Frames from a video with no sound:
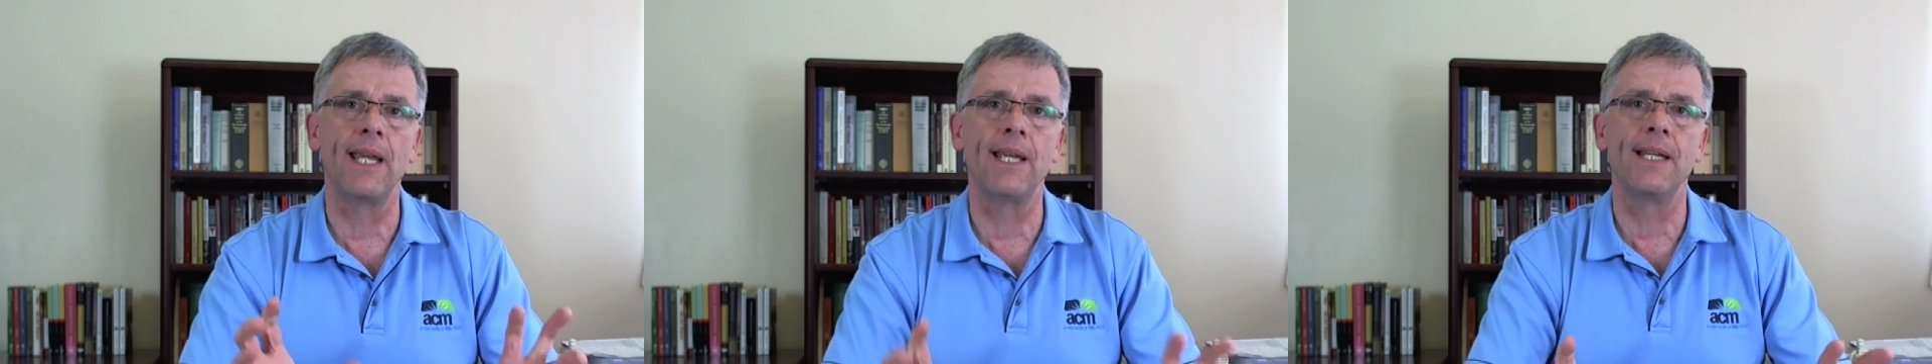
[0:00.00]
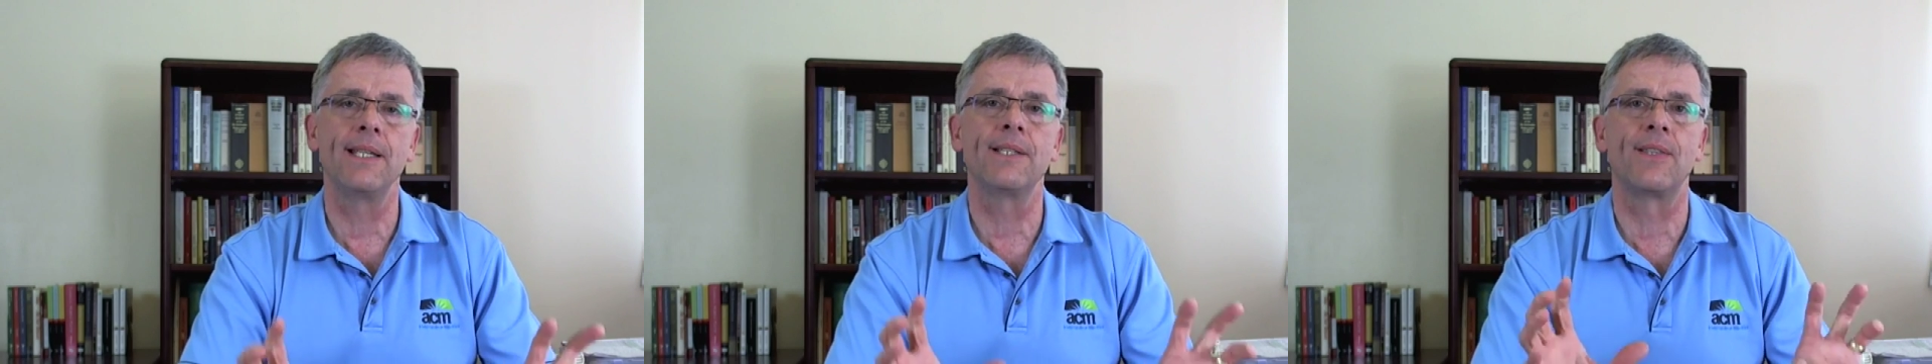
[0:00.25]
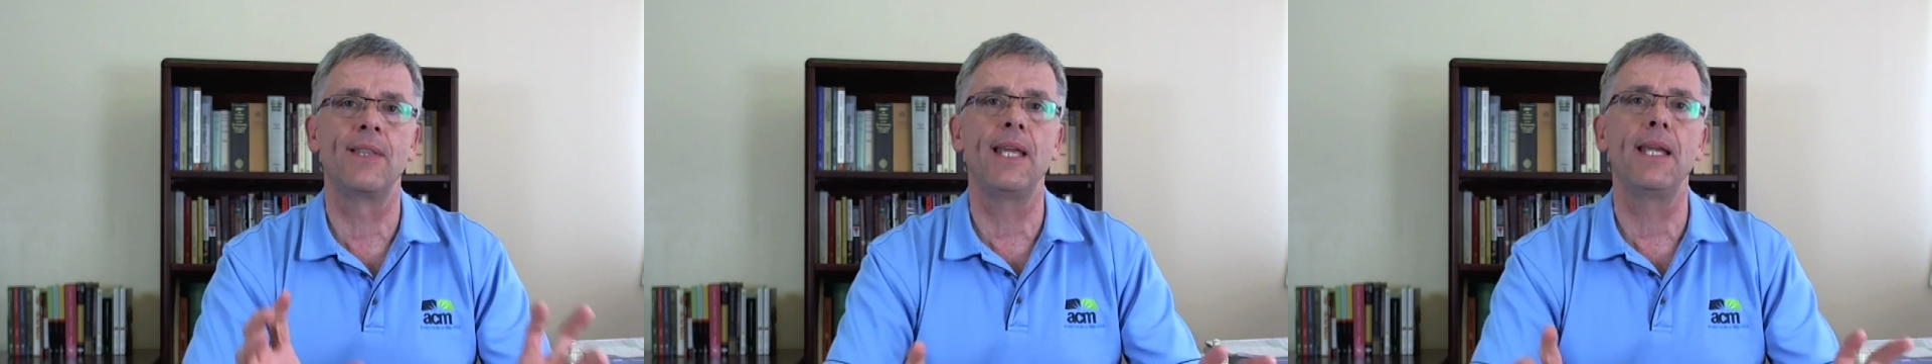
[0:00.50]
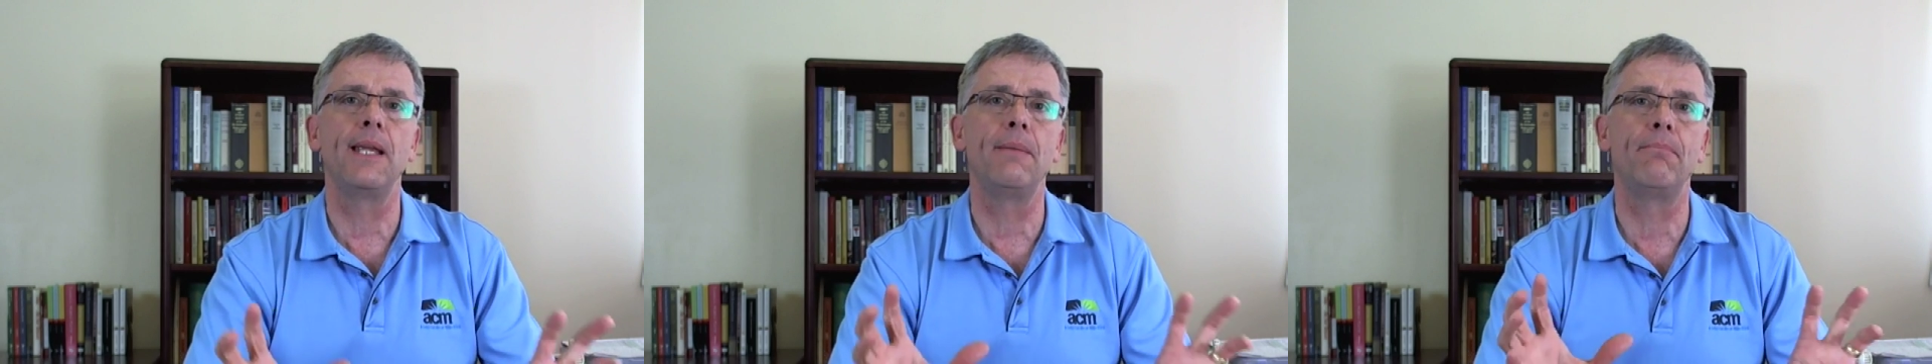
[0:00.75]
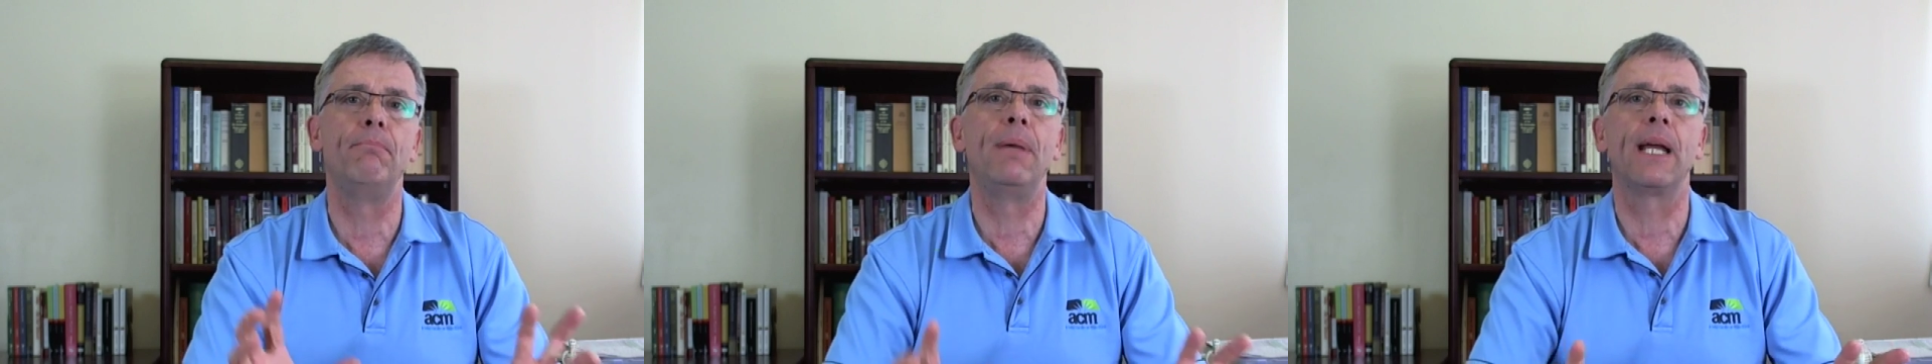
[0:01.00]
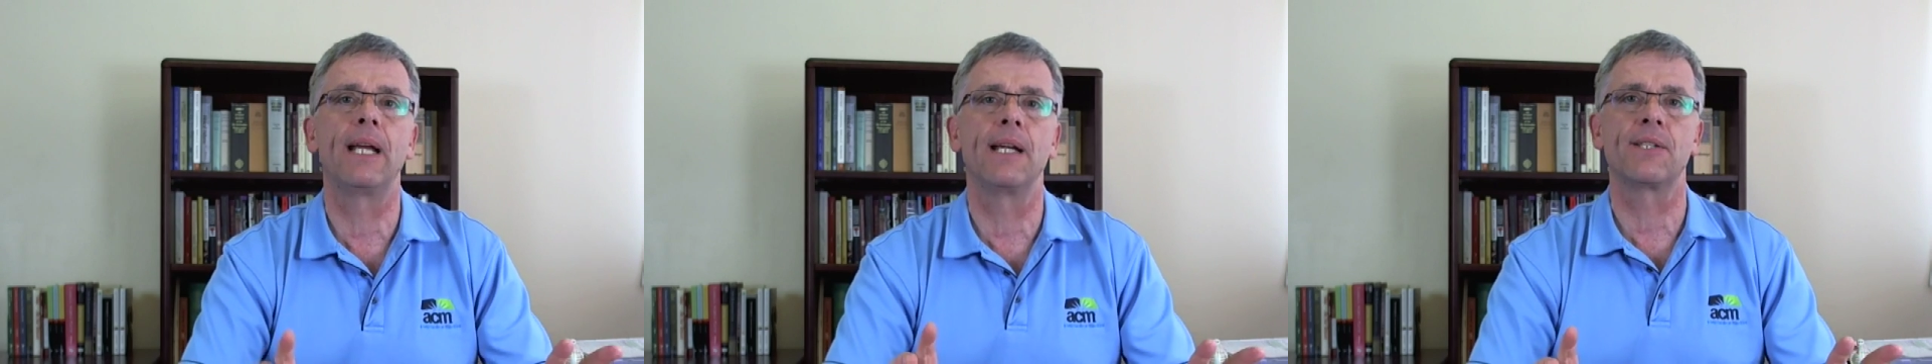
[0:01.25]
is the
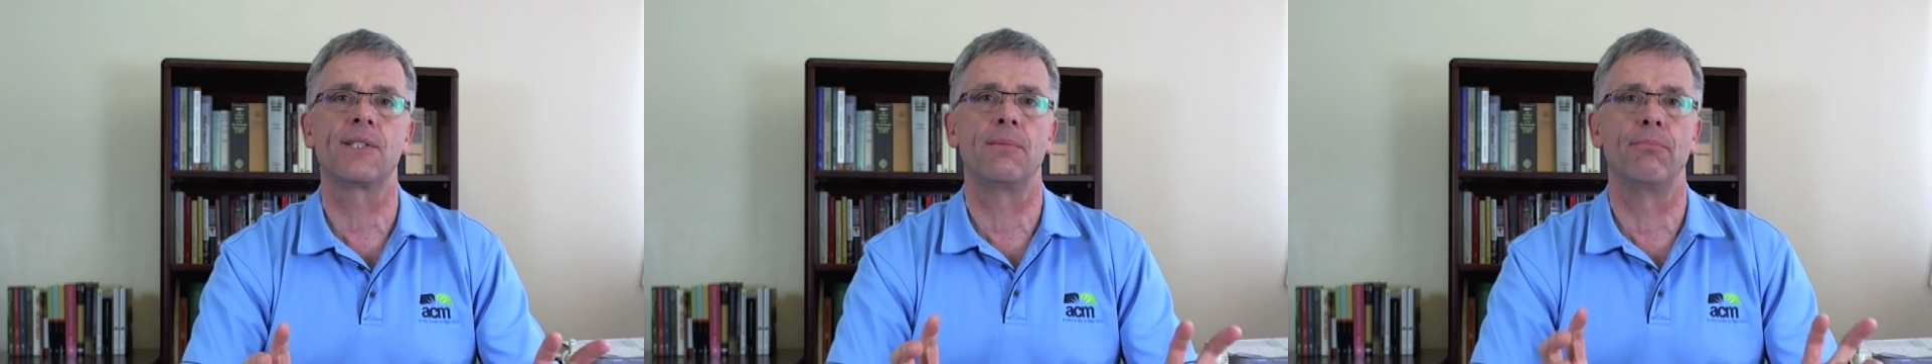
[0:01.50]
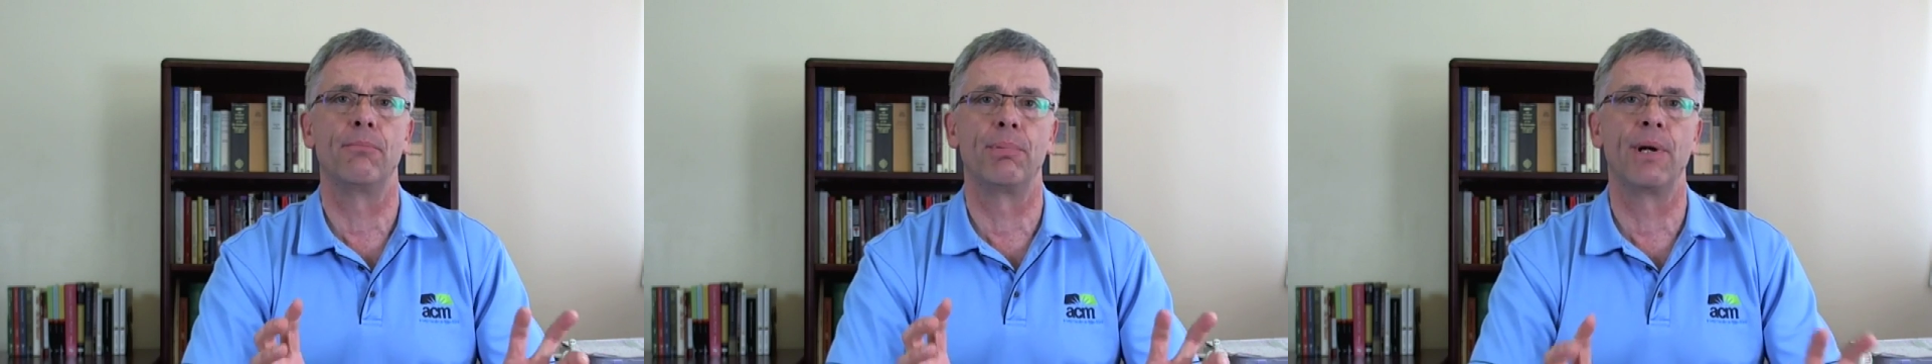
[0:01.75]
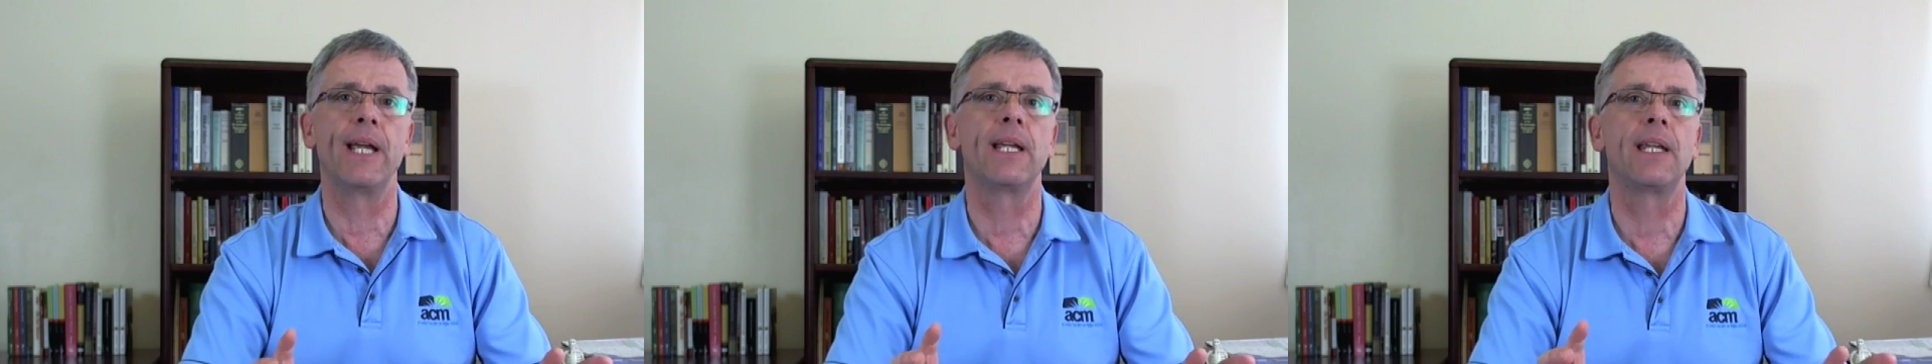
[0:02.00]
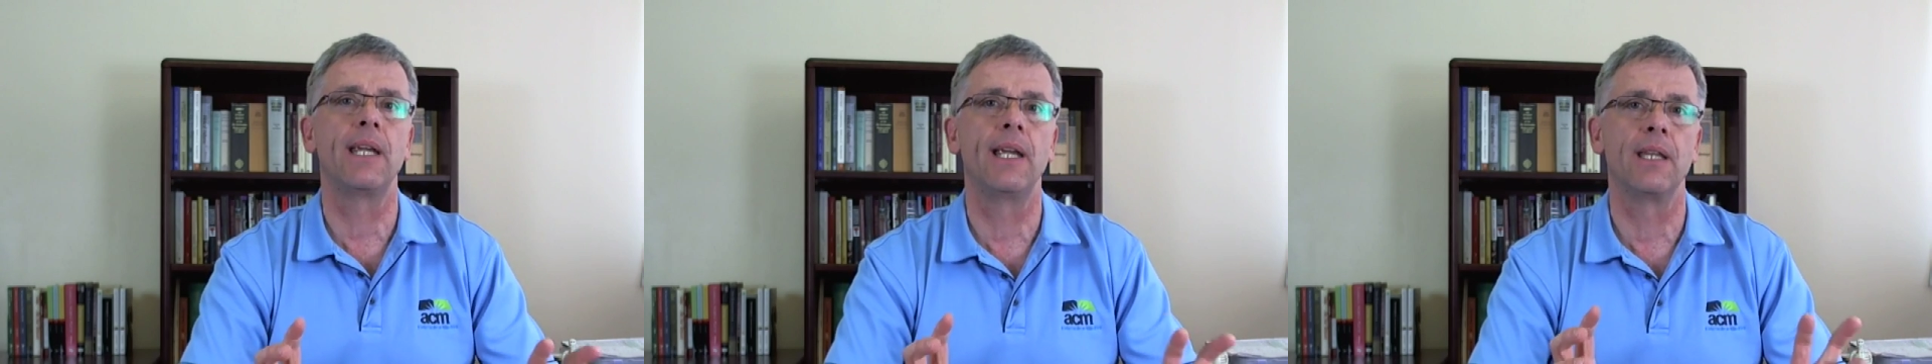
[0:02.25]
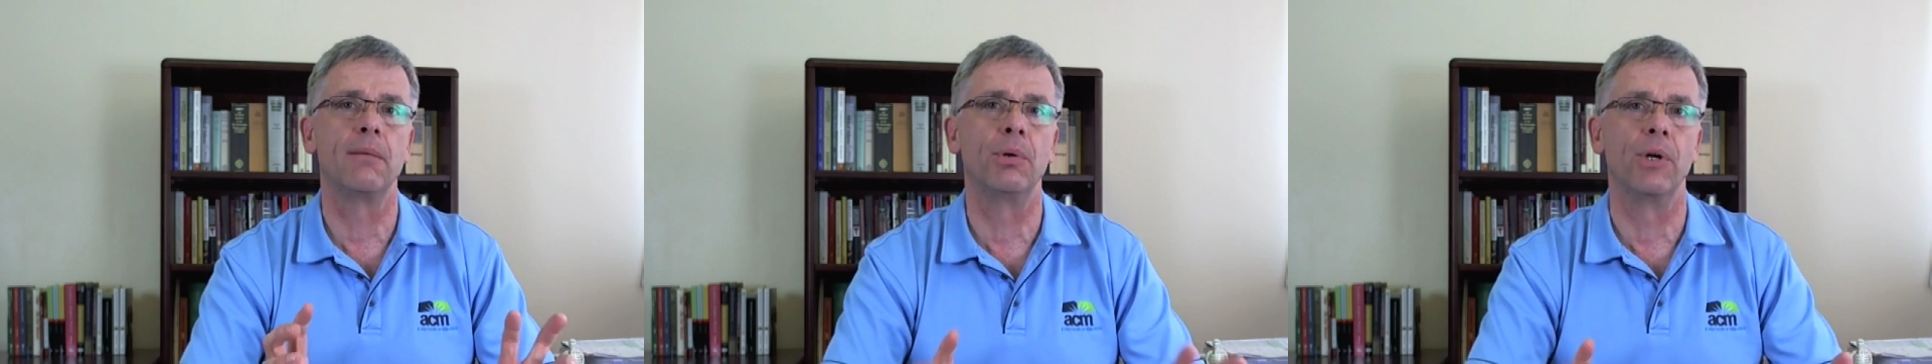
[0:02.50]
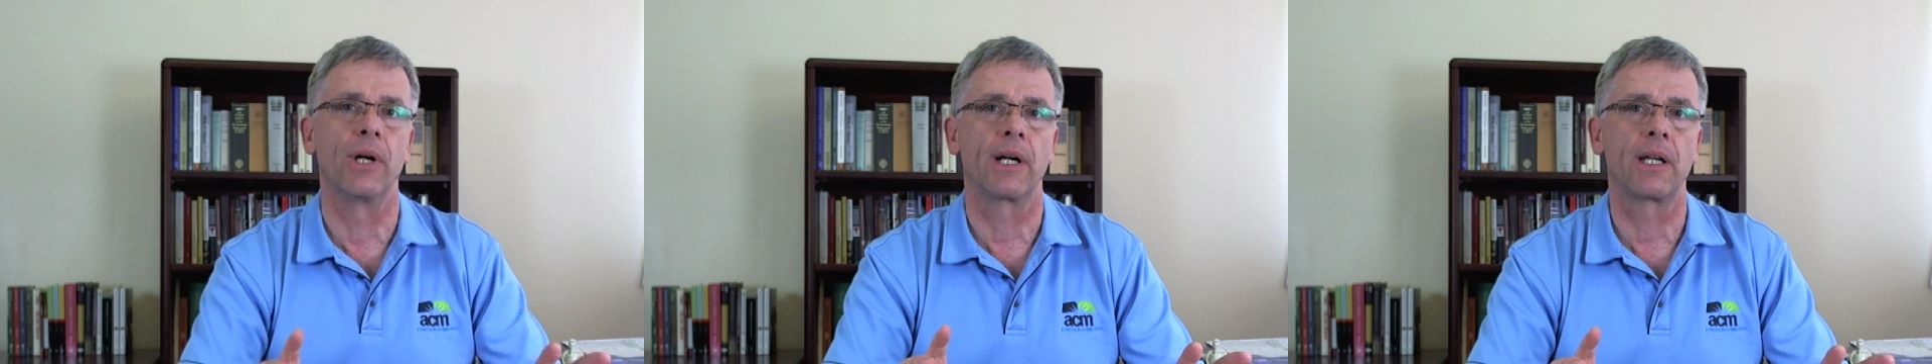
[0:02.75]
biggest break in the
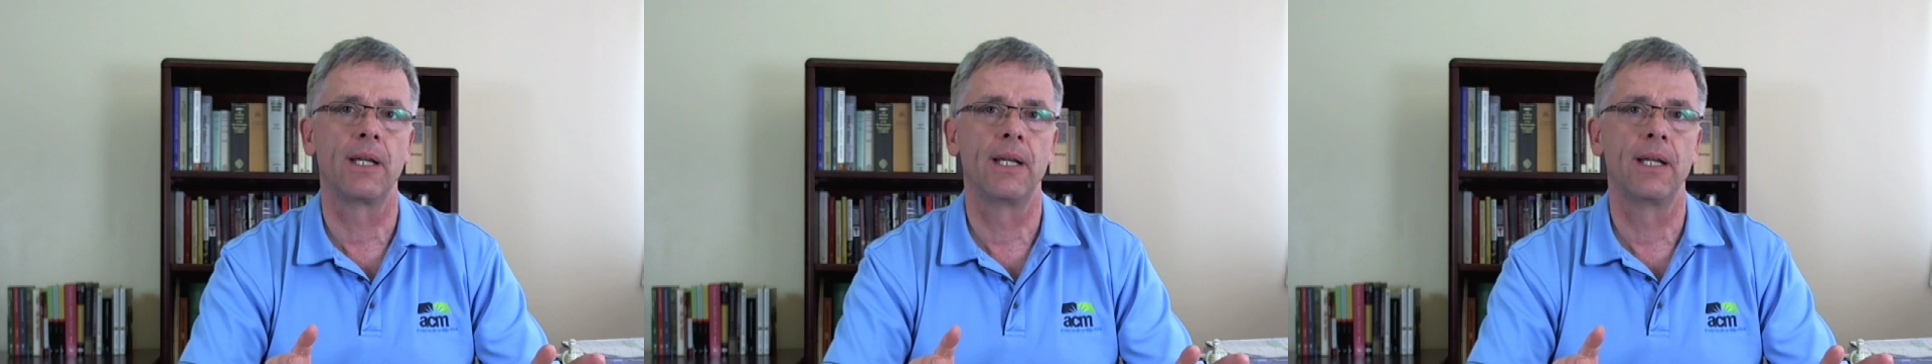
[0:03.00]
book.